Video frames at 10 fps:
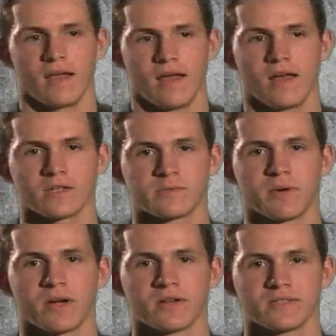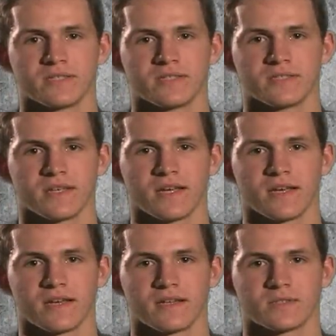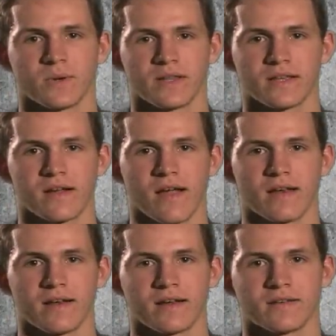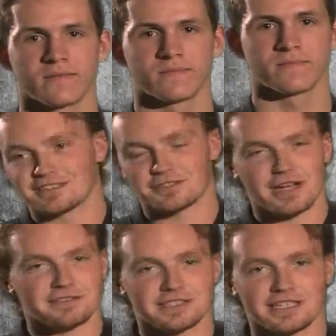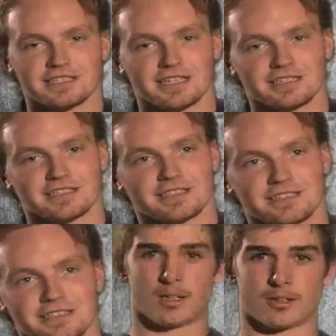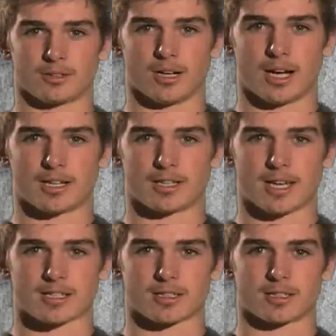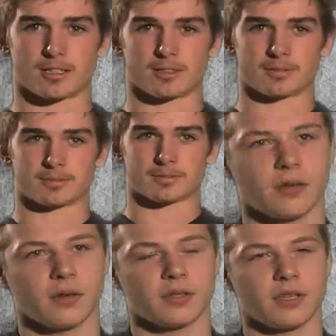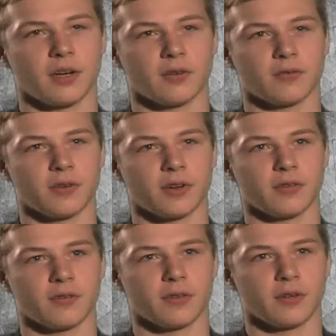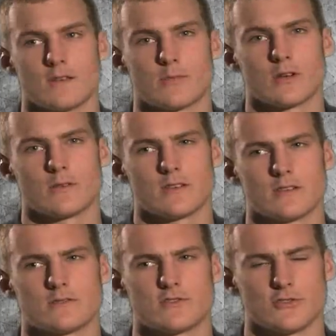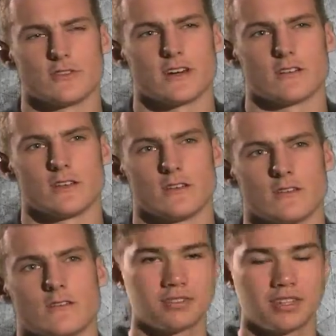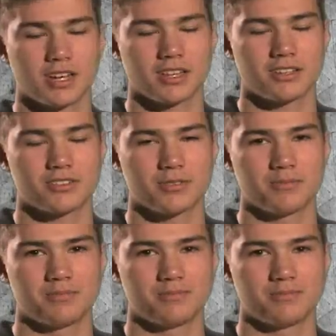Alex Burrows, he's, uh, he's quite the grinder. Travis Zajac. Ryan Kesler. Uh, Dion Phaneuf. Probably Drew Doughty. Nick Lidstrom.